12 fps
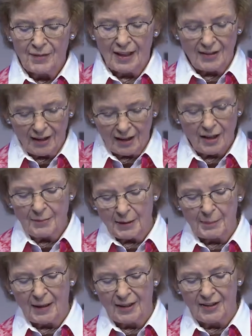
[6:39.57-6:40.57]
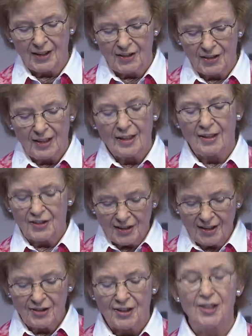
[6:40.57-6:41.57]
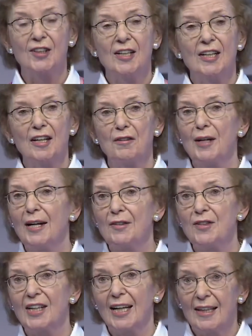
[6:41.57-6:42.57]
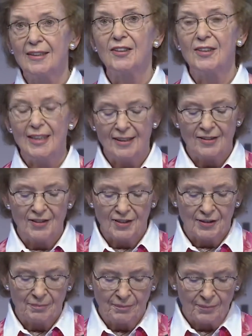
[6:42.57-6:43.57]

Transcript: and economic policies are centered around health needs.